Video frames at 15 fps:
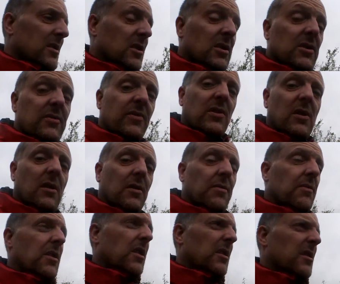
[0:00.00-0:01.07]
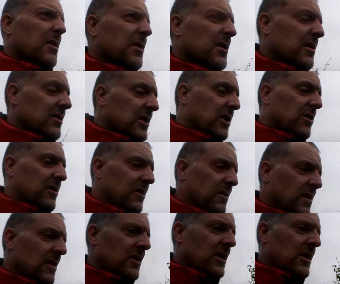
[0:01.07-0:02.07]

because of her arthritis. She couldn't